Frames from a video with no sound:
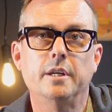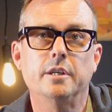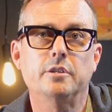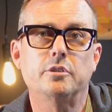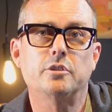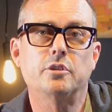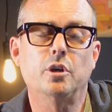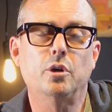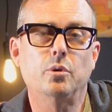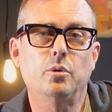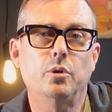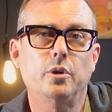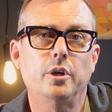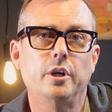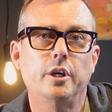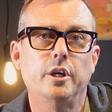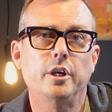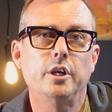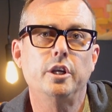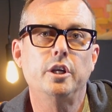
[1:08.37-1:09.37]
So
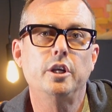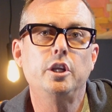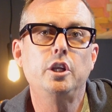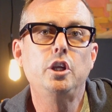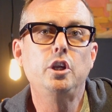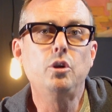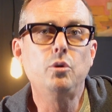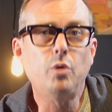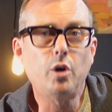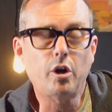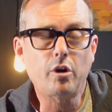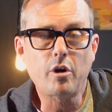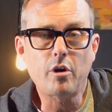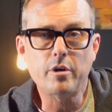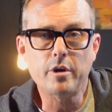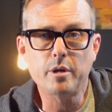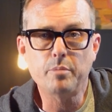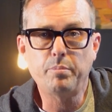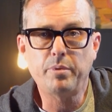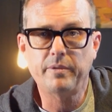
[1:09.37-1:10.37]
you are
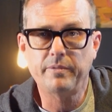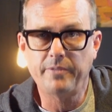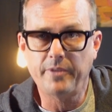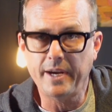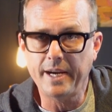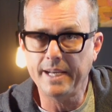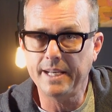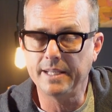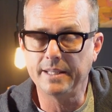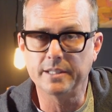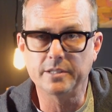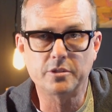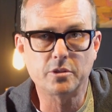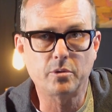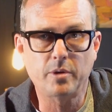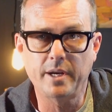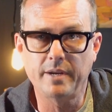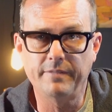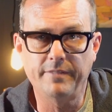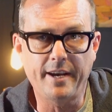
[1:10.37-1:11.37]
already providing this
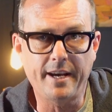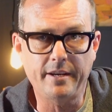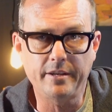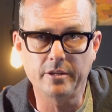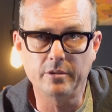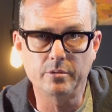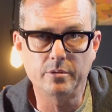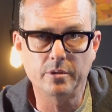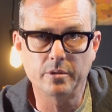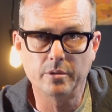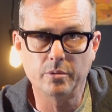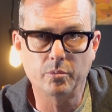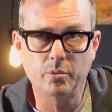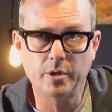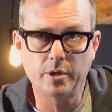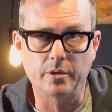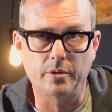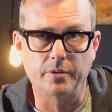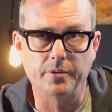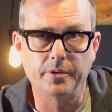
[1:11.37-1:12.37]
great value to the
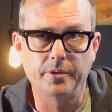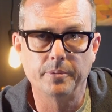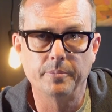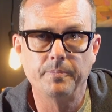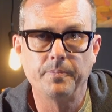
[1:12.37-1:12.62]
world.